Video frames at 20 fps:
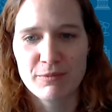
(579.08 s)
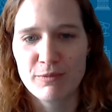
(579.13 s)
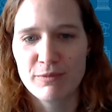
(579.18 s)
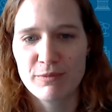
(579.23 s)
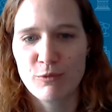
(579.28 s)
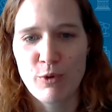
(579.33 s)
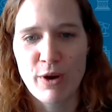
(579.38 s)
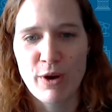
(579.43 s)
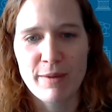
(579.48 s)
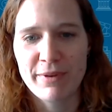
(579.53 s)

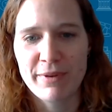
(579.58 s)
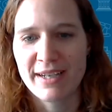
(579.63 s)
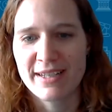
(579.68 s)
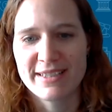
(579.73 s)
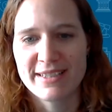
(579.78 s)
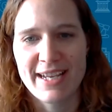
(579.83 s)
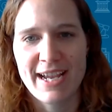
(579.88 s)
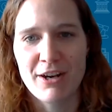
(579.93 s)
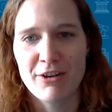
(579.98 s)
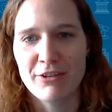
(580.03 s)
wiping it
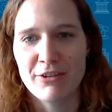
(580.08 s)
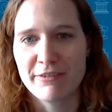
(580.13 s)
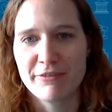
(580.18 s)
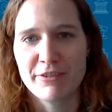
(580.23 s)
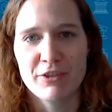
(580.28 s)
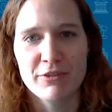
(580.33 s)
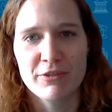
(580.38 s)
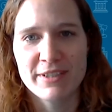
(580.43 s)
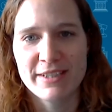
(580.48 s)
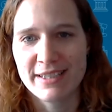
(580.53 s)
down if
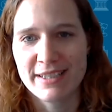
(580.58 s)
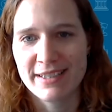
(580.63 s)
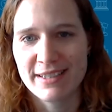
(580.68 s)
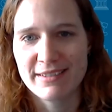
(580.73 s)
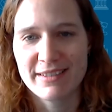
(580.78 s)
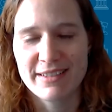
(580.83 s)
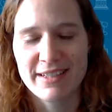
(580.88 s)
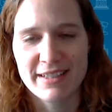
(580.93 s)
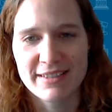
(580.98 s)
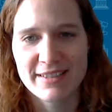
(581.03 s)
you see it
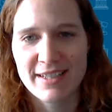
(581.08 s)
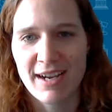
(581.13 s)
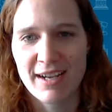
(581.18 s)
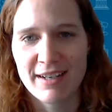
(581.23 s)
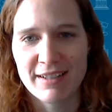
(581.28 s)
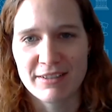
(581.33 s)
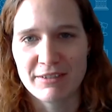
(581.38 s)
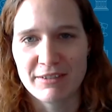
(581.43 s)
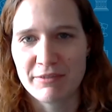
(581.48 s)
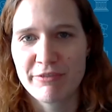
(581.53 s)
that's
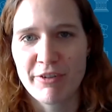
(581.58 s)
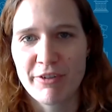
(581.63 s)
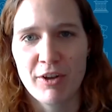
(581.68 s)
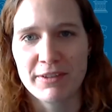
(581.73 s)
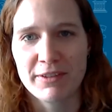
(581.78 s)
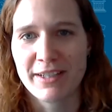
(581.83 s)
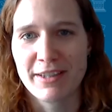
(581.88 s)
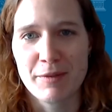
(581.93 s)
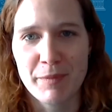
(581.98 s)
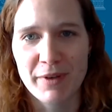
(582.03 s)

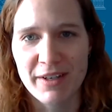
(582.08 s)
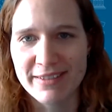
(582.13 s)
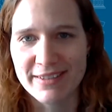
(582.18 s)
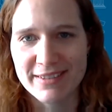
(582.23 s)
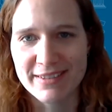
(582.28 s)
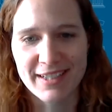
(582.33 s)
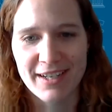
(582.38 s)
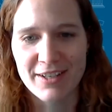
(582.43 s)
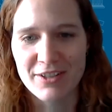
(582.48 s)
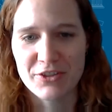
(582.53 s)
fallen in the mud
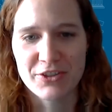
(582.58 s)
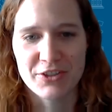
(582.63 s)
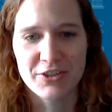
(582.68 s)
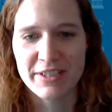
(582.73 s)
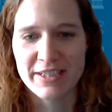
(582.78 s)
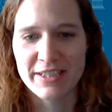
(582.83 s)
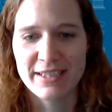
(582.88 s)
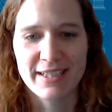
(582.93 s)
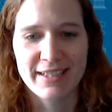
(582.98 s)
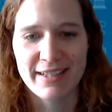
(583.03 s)
and gotten
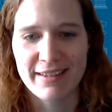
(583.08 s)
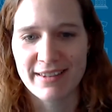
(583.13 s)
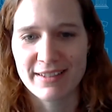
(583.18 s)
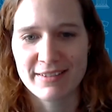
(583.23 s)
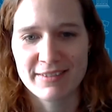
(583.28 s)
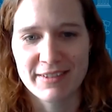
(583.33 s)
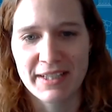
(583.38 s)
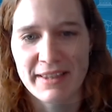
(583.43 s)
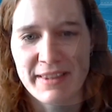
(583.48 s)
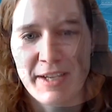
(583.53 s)
dirty, anything
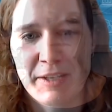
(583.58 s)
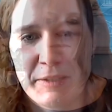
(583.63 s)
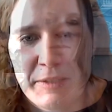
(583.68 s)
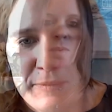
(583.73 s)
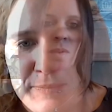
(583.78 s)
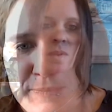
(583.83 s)
like that.